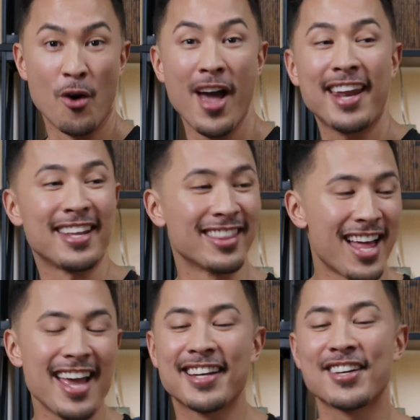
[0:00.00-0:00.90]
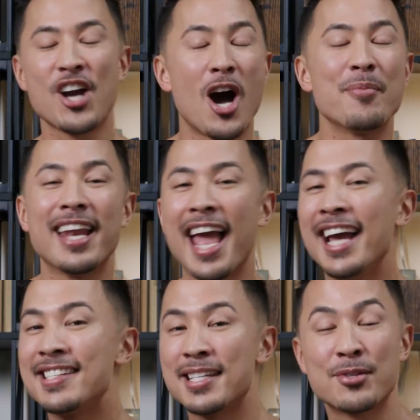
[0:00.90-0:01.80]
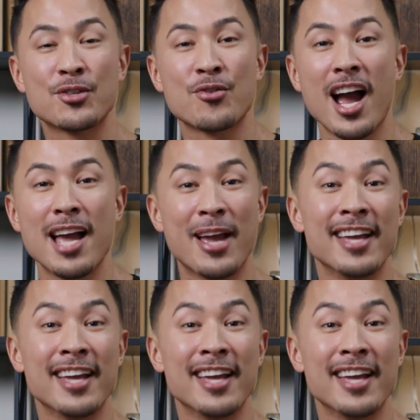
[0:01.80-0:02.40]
Go ahead and like, comment, and subscribe,